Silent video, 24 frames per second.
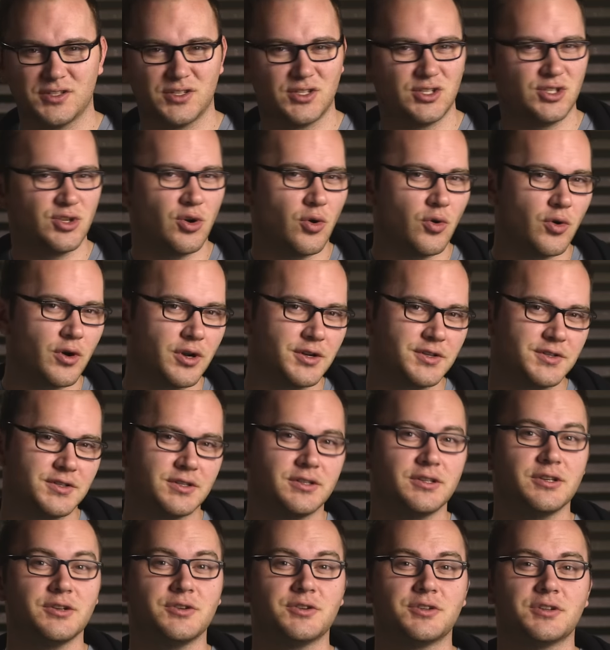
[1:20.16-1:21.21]
storage
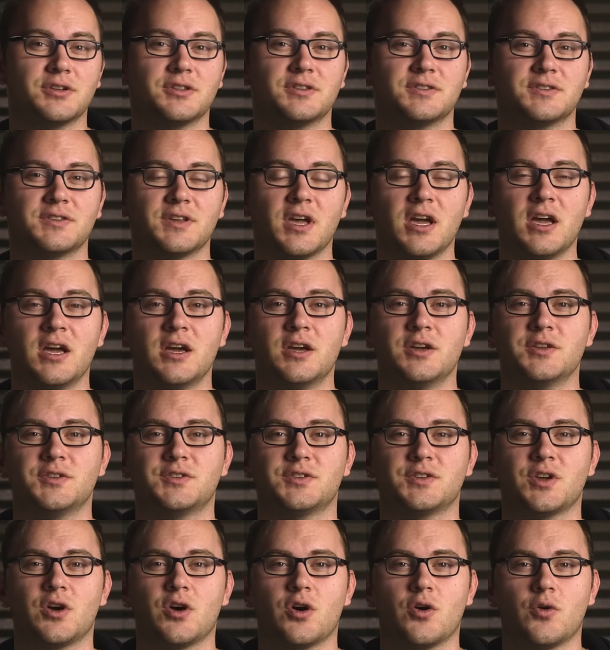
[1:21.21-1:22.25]
solutions,
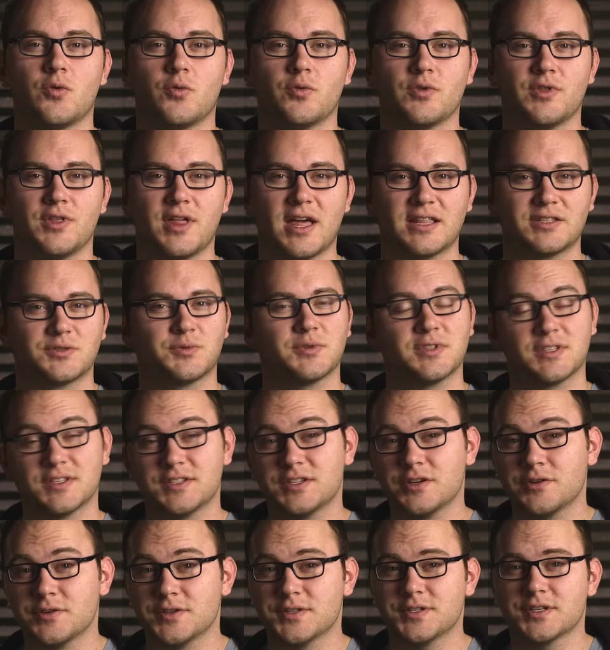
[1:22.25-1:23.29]
so that's what the
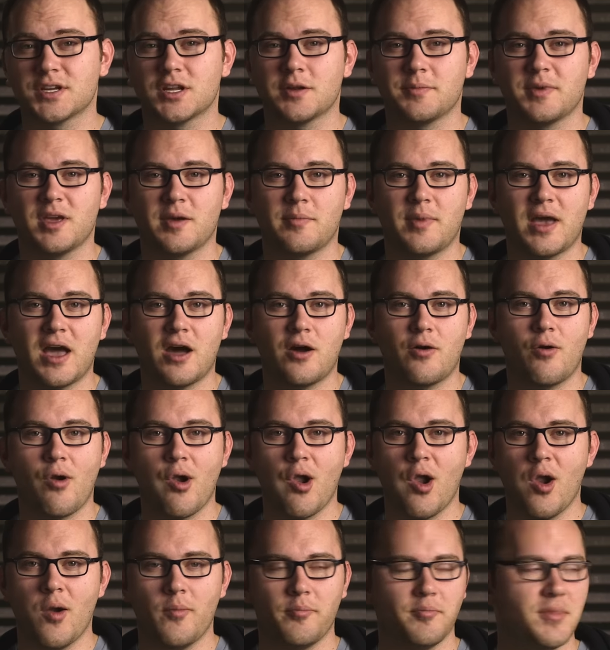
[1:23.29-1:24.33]
series is going to be about.
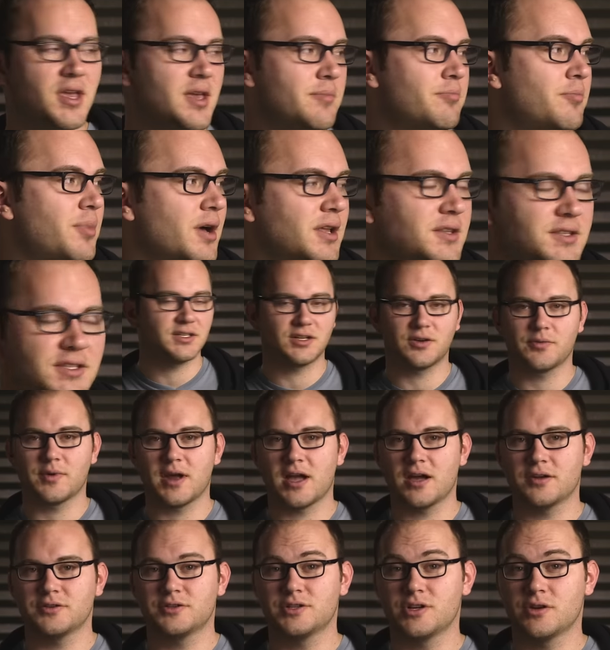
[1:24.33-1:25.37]
Me putzing
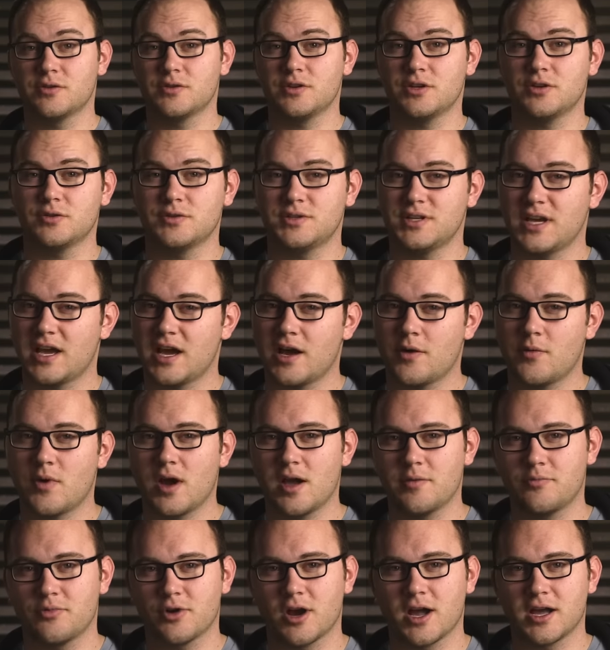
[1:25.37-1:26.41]
around, showing you
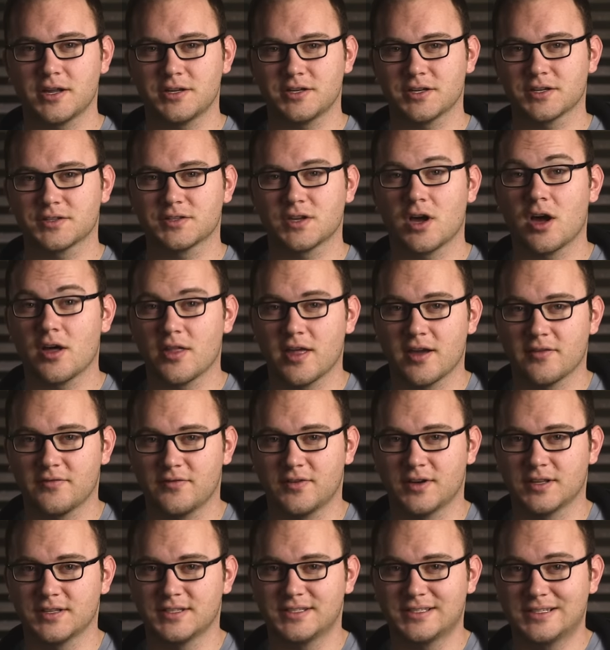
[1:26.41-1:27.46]
DIY projects, all that
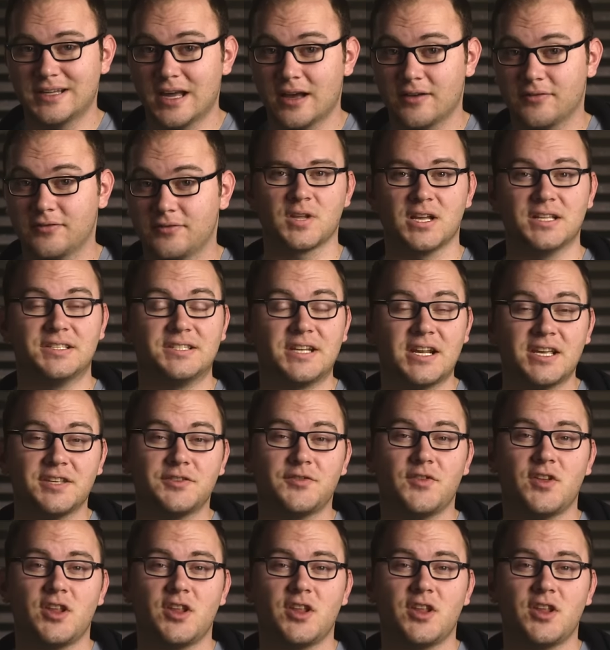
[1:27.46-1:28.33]
fun stuff. In today's